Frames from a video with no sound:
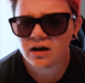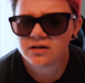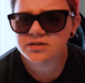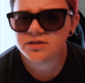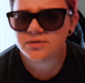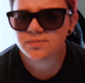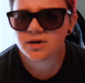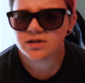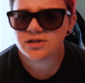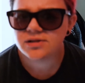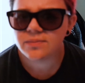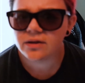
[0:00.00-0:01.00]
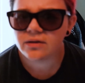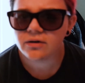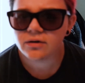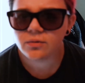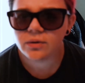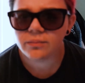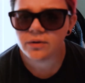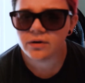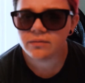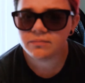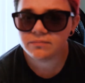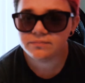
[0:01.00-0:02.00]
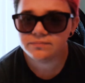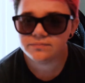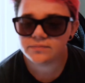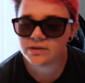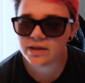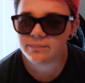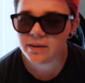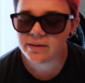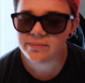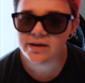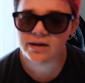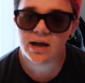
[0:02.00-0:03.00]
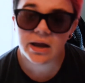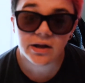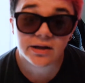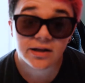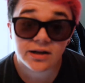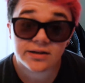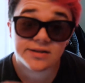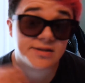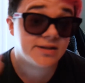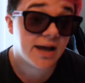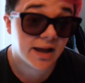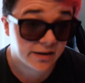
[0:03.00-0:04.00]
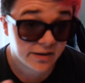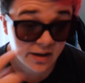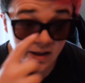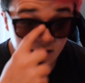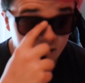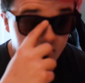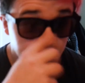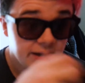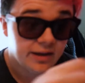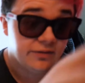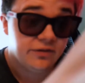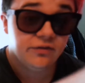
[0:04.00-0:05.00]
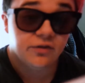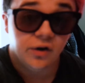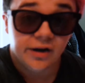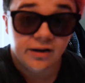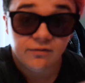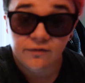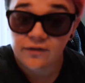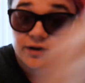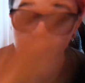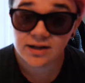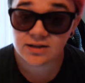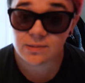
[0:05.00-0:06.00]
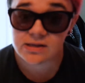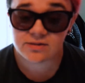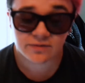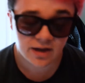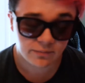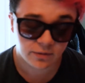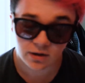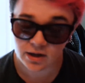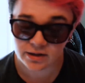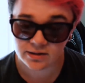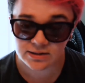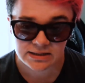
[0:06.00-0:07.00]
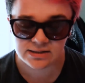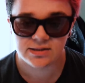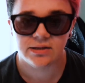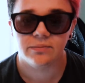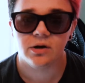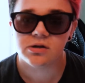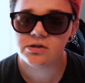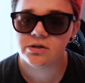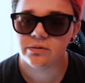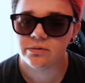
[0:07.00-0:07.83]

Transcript: are too precious about their equipment. Mm, they baby it, and I can understand if you've got a very expensive camera like the 6D Mark